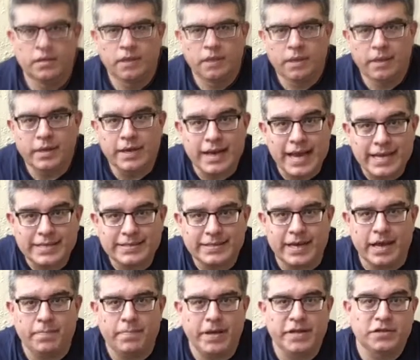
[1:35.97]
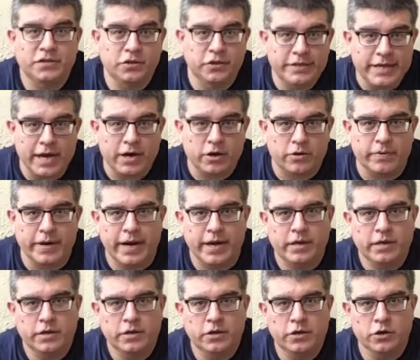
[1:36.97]
The next step is to
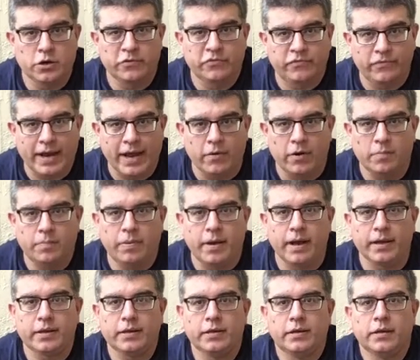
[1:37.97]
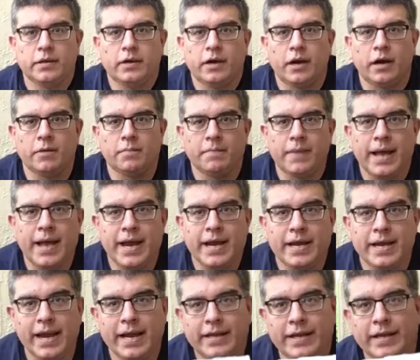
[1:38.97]
decorate your flower pot. On mine,
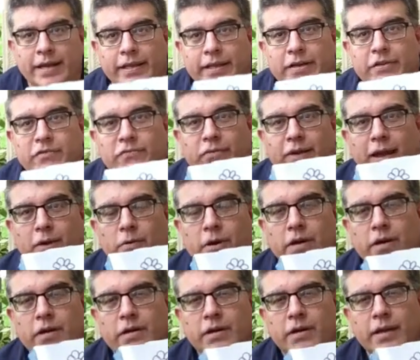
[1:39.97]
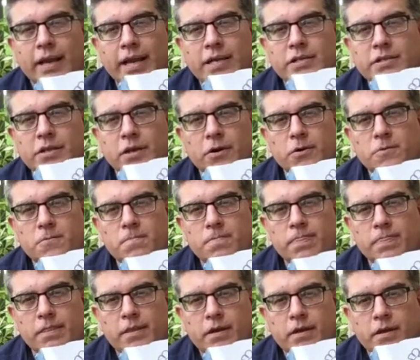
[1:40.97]
I did a little flower, like so,
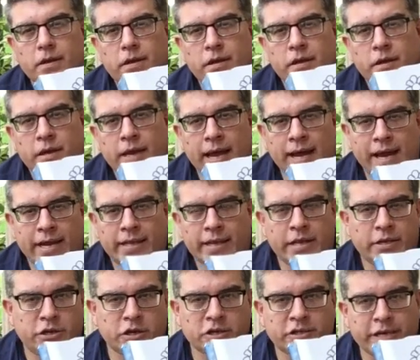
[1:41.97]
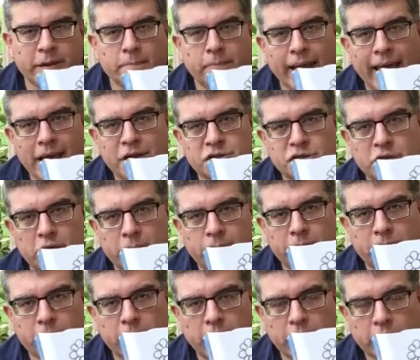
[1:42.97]
and I did just a black
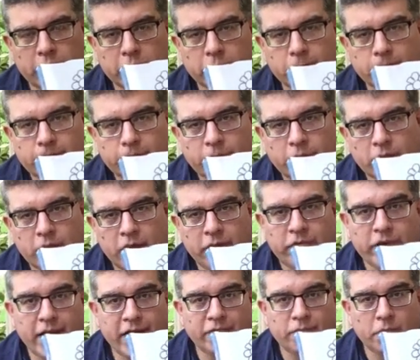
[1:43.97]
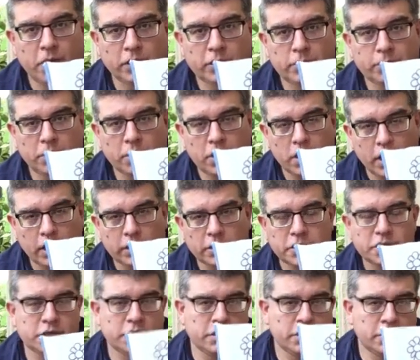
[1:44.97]
Sharpie marker. If you have multiple
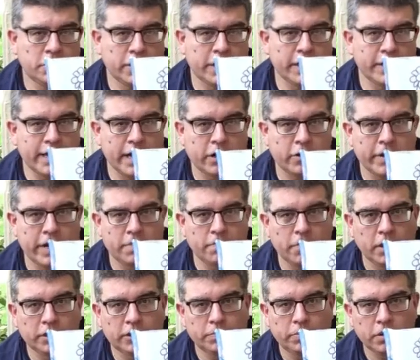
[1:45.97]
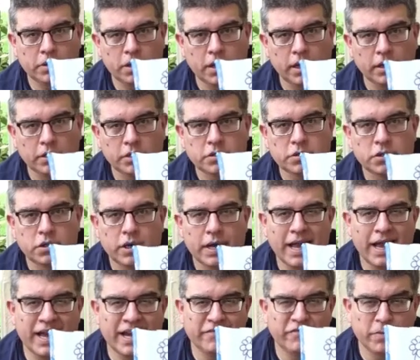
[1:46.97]
colors, you can decorate in multiple colors,
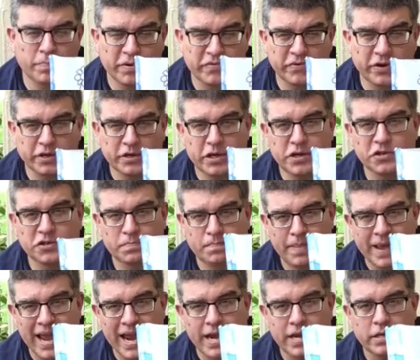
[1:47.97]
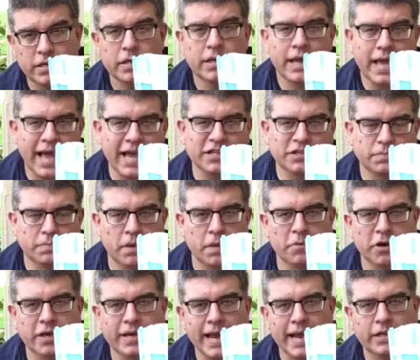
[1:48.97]
and if you prefer to use paint, ask mom
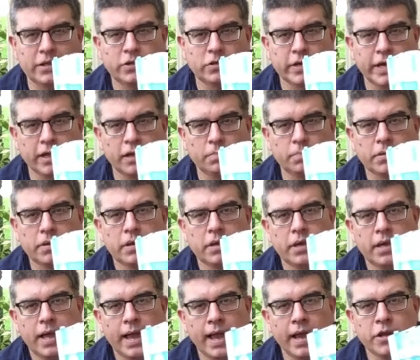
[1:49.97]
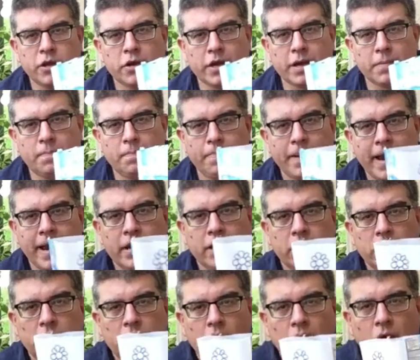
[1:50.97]
or dad to help, and you can paint
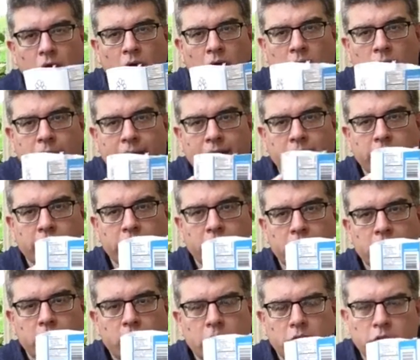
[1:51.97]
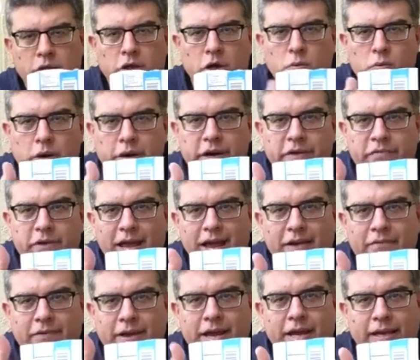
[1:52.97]
all around it. Don't worry if you
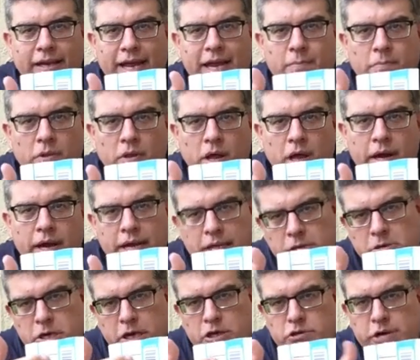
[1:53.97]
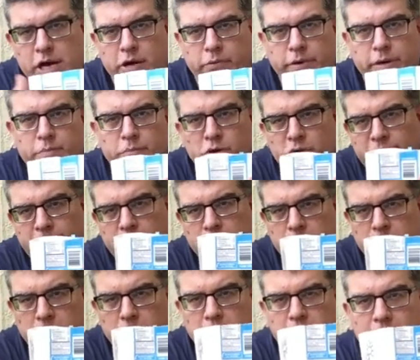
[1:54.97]
have a label on it, you can try to remove it,
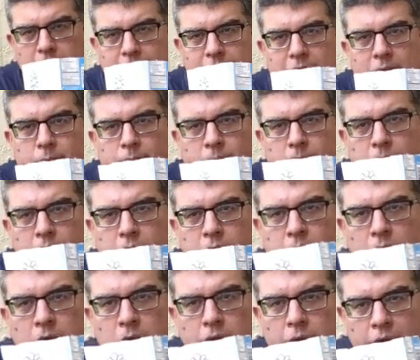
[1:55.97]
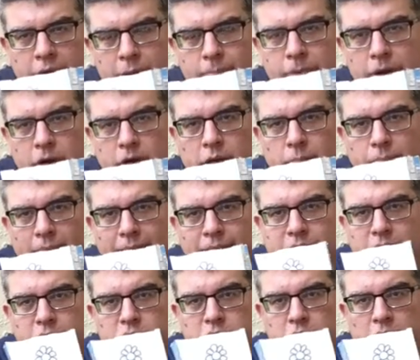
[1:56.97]
or you can keep it on the
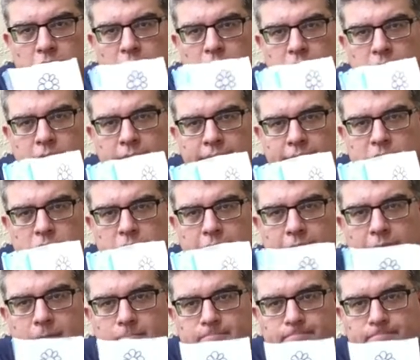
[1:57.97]
plastic jug. That's okay.